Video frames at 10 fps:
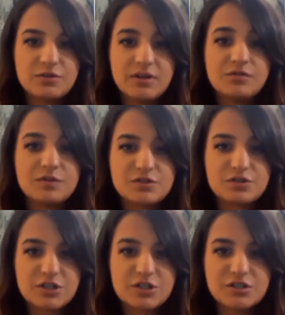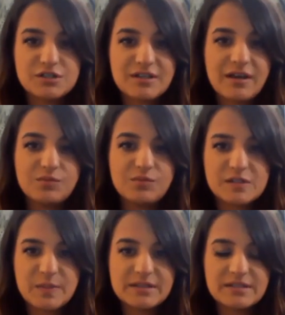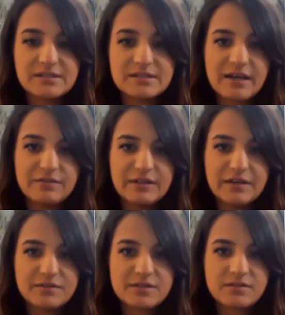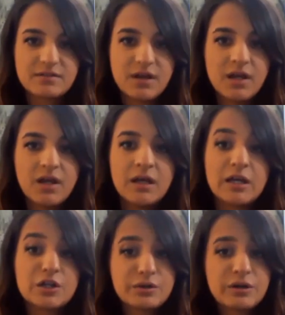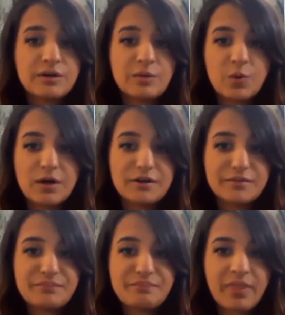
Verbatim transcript: infrastructures and responses have left, including around water,